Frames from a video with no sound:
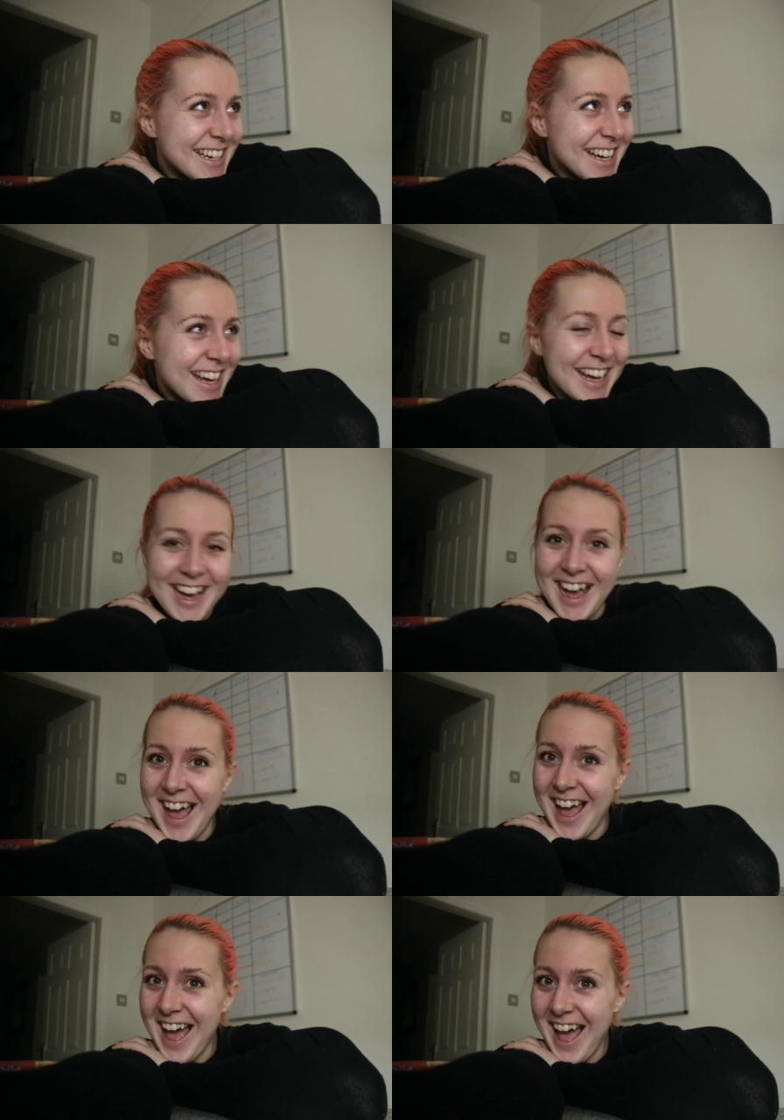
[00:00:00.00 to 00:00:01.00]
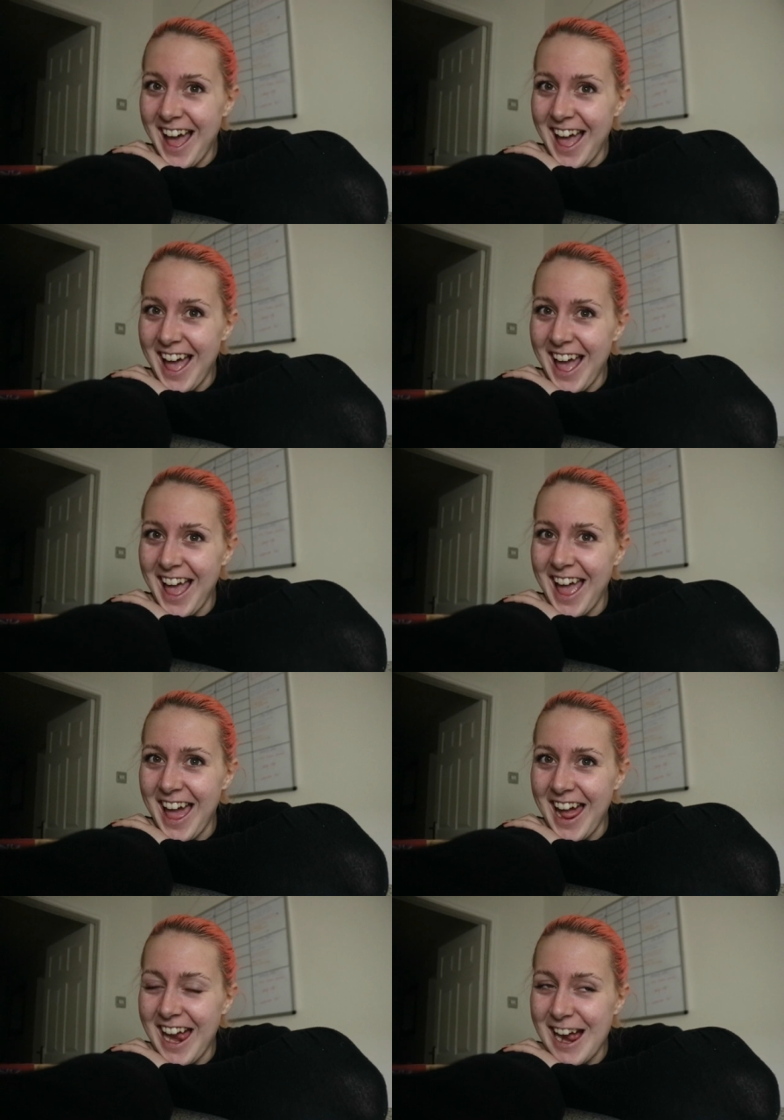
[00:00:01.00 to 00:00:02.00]
Yeah, I'm like a third of the
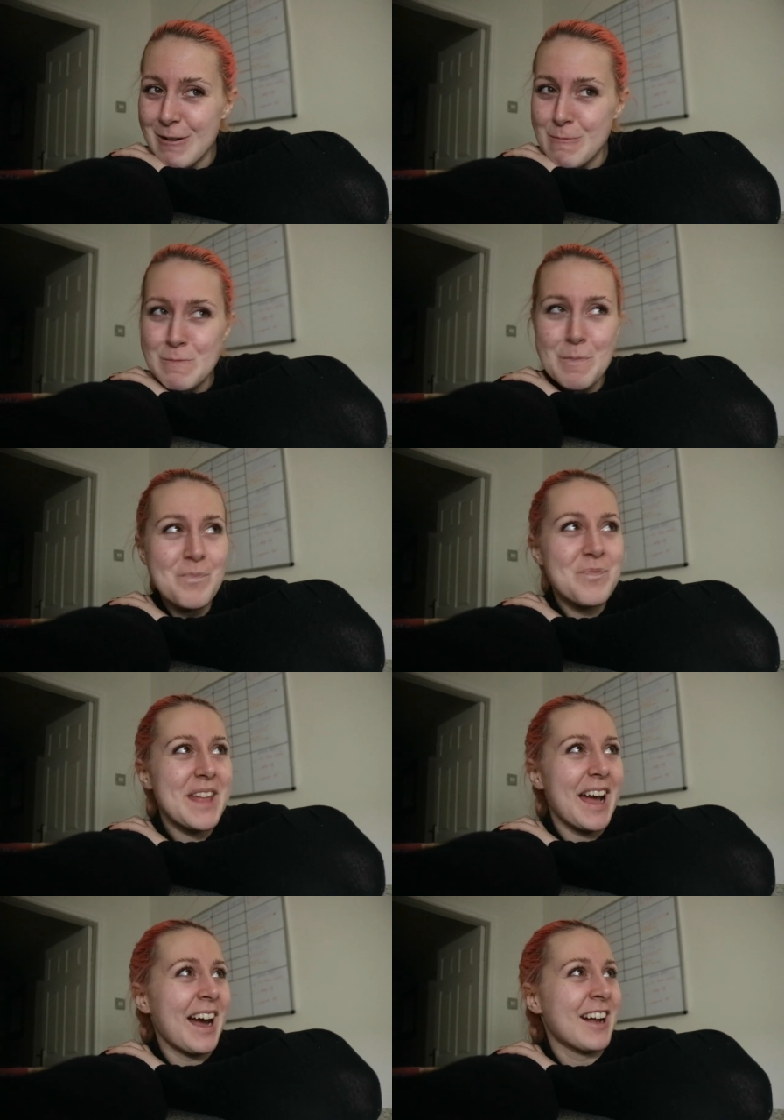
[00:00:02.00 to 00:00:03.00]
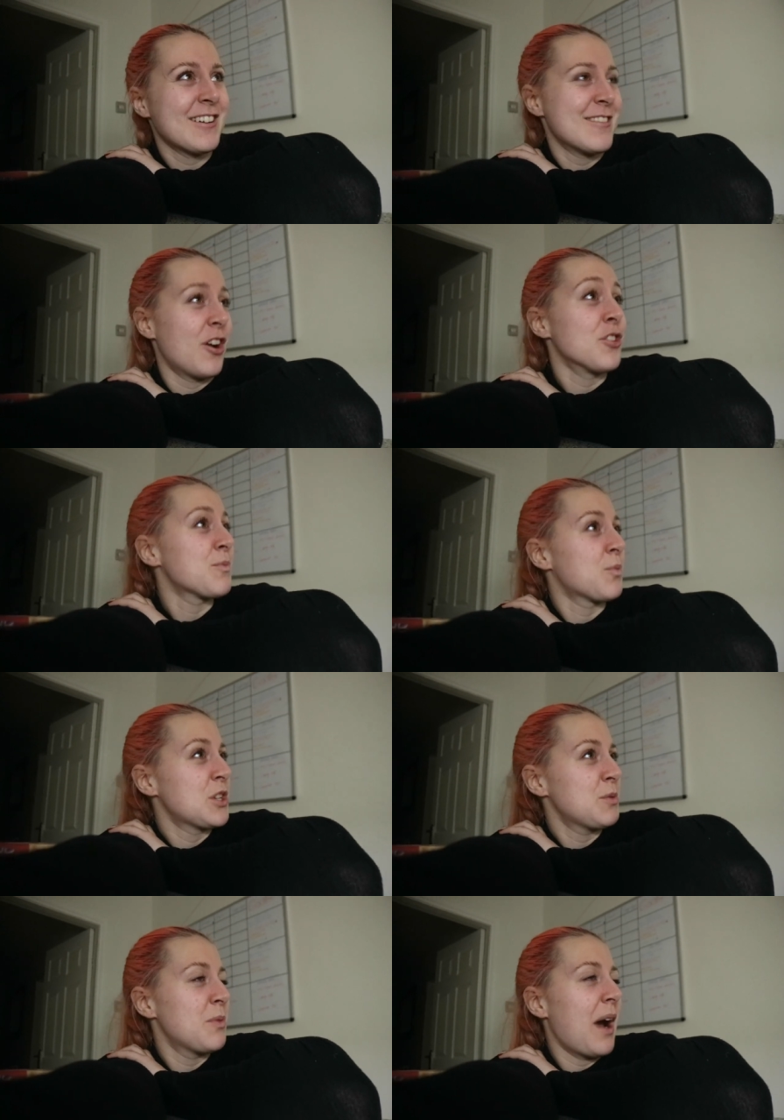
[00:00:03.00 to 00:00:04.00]
way through the book as well. I can't, on
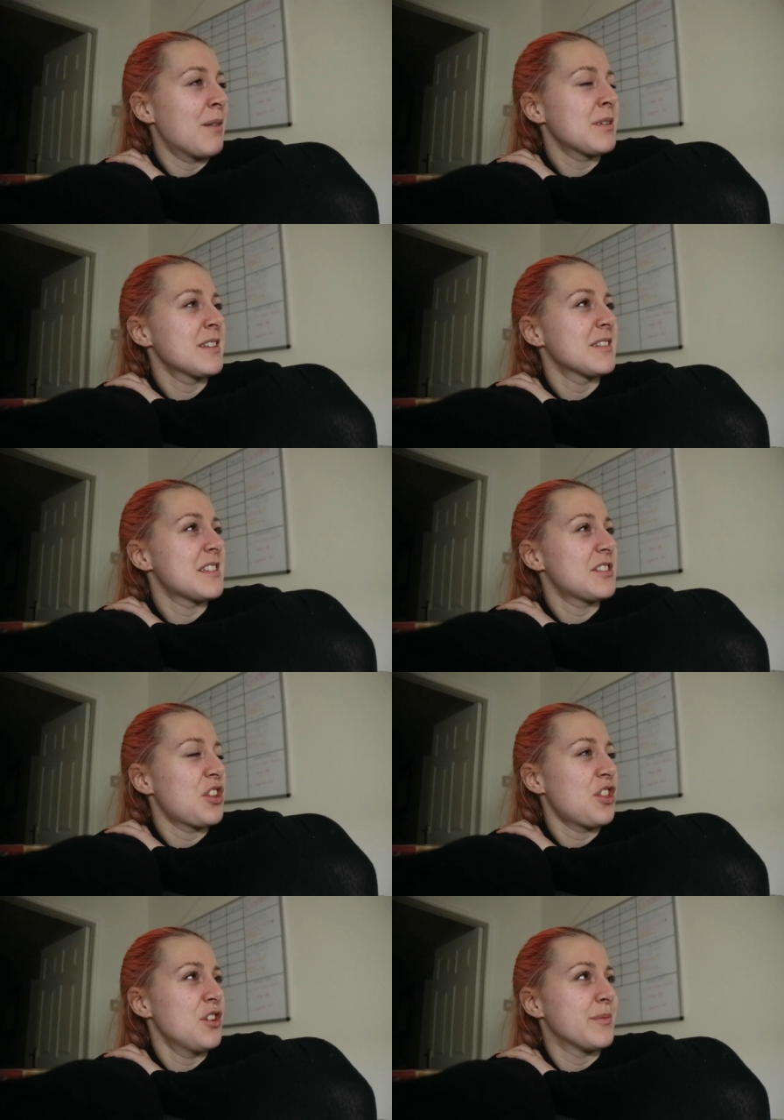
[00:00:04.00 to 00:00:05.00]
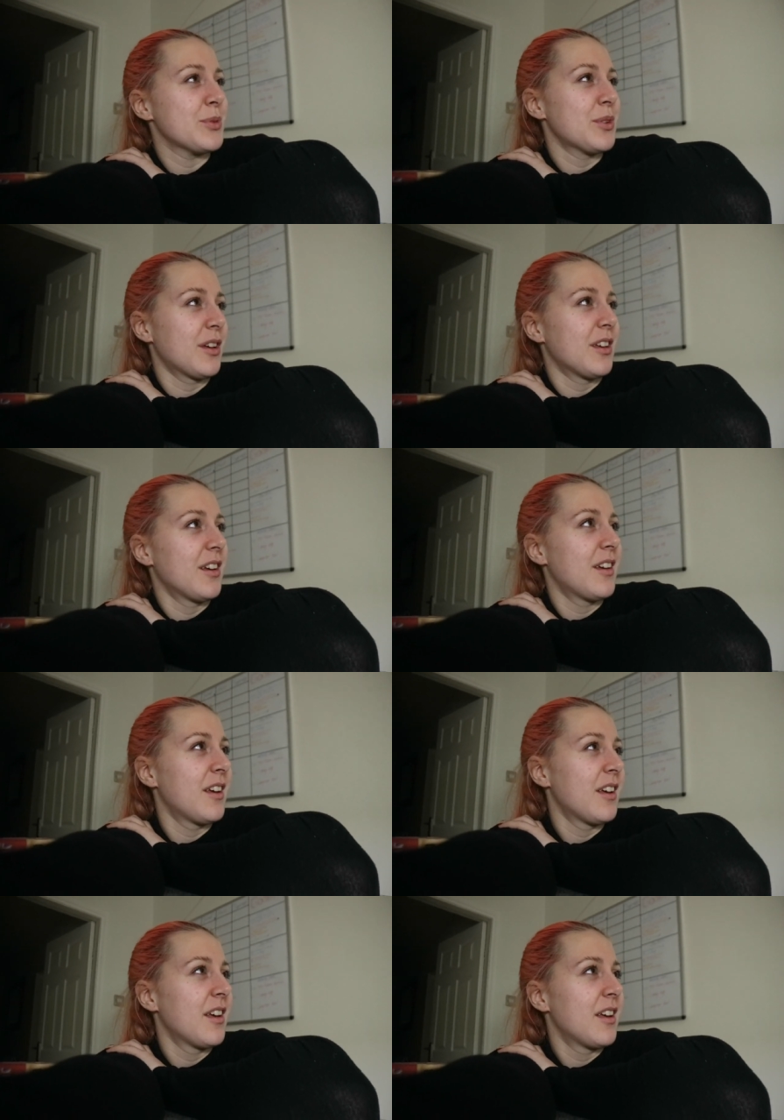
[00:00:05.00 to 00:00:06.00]
which, how many, is this your third book?
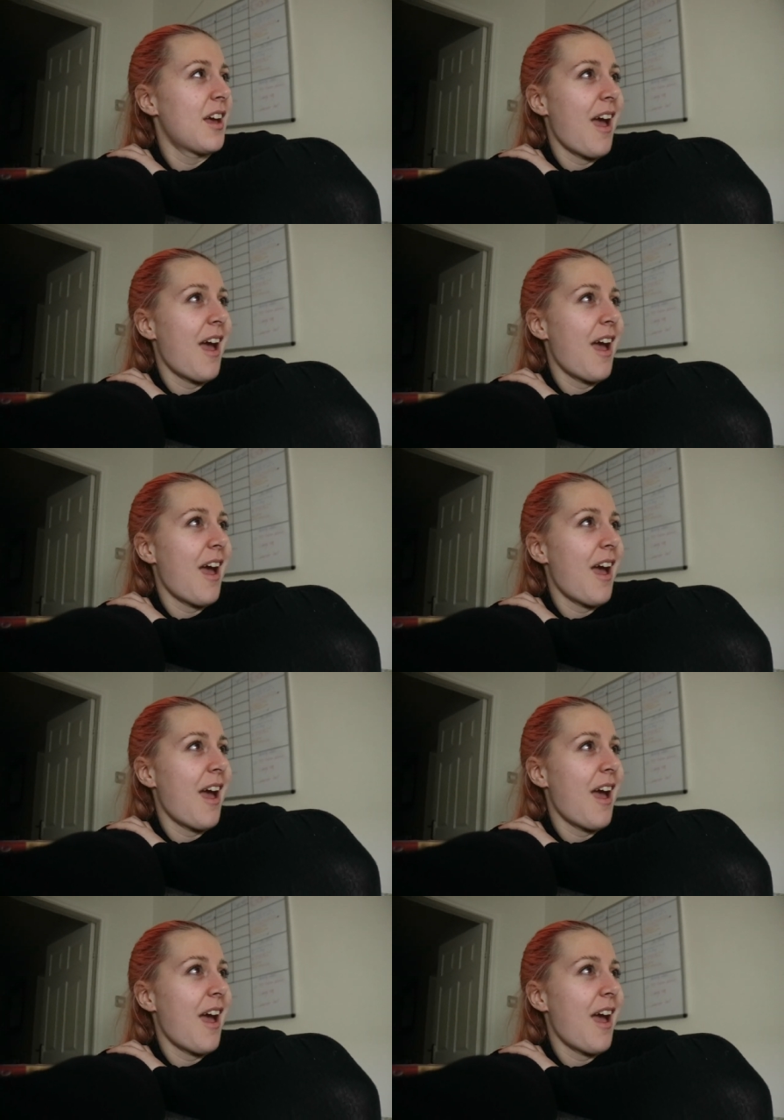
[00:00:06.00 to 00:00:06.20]
Yeah.